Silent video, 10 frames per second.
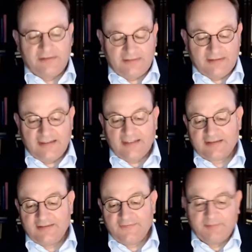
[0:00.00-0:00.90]
these
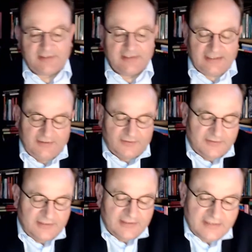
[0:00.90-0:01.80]
negative emission
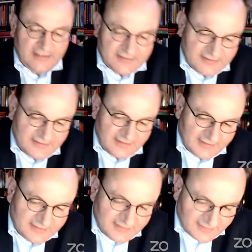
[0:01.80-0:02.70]
technologies, that's,
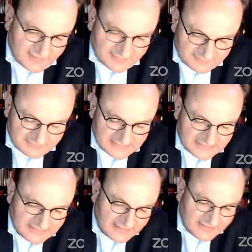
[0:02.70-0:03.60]
that's, uh,
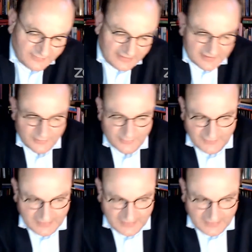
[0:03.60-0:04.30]
that creates a lot of